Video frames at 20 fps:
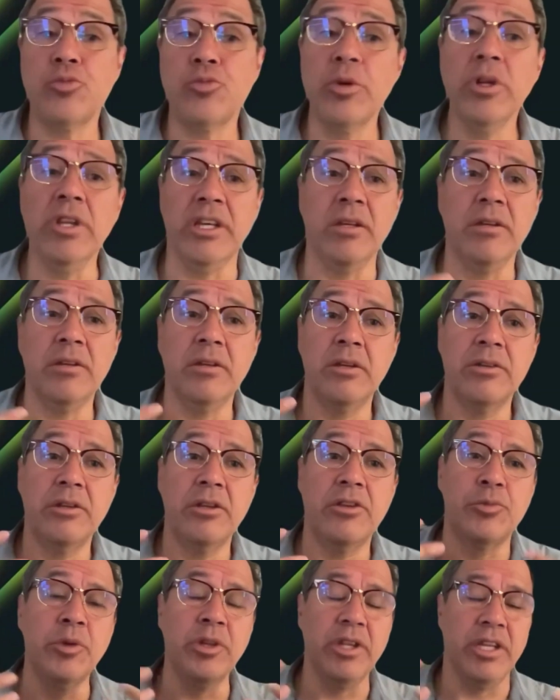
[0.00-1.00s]
Which is
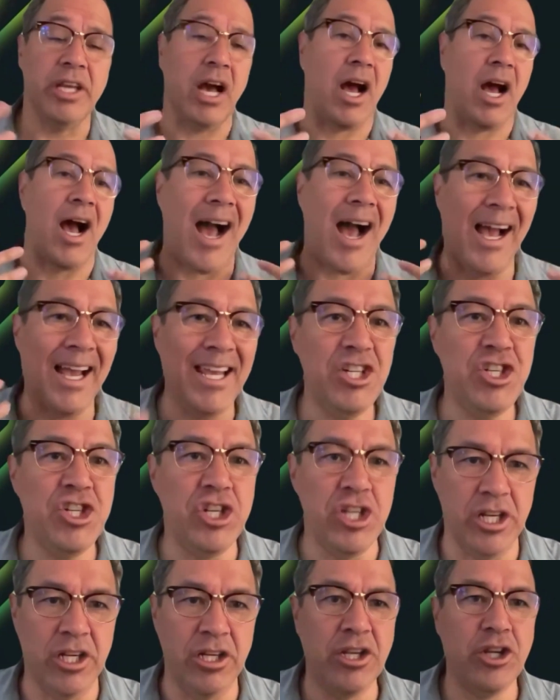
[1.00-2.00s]
it's really a
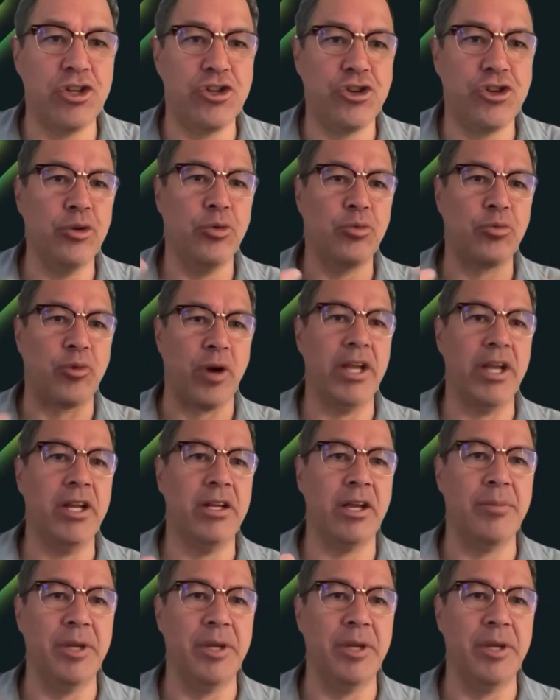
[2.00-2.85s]
hygiene issue, right?